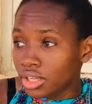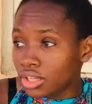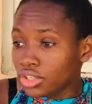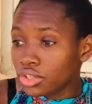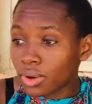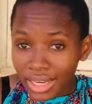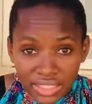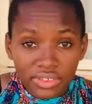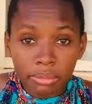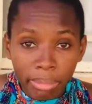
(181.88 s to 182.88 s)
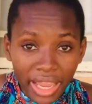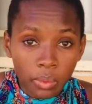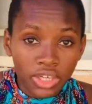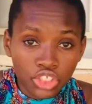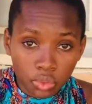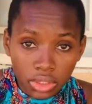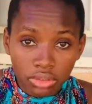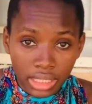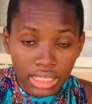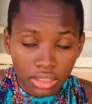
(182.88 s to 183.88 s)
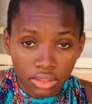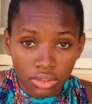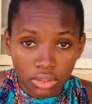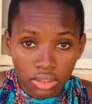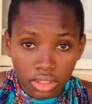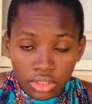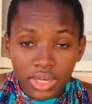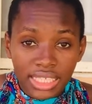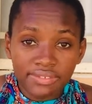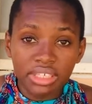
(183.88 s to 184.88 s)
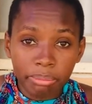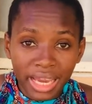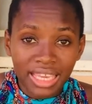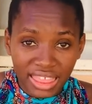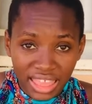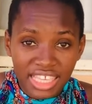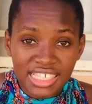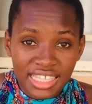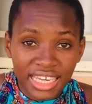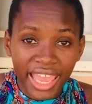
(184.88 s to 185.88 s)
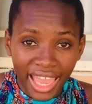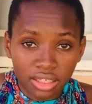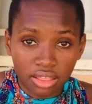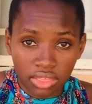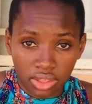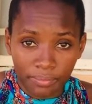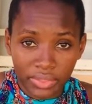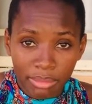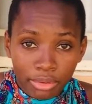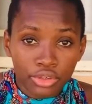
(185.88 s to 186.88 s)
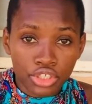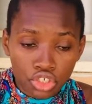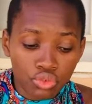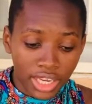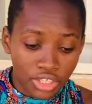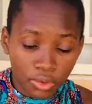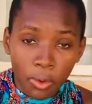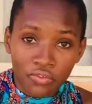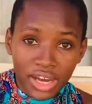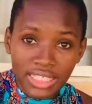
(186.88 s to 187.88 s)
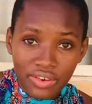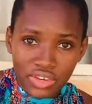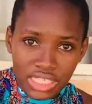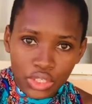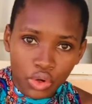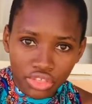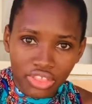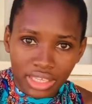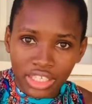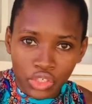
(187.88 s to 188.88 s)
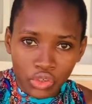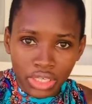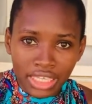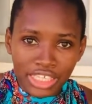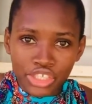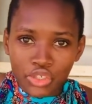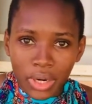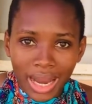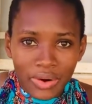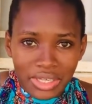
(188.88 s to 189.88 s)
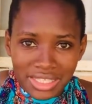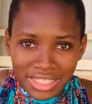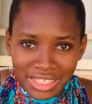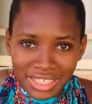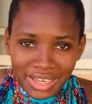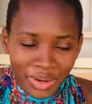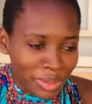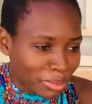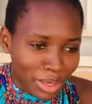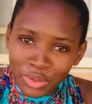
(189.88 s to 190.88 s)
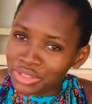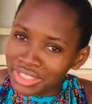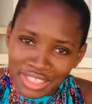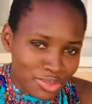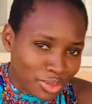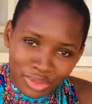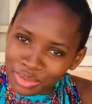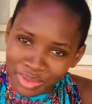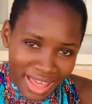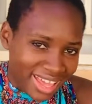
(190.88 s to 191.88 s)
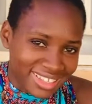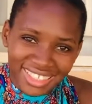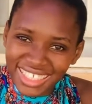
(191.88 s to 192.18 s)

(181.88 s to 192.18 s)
you can't even buy what you want to eat, you know. You can't even buy things that are healthy because you're trying to convert every single thing, you know, into your currency. Oh my goodness, don't do that.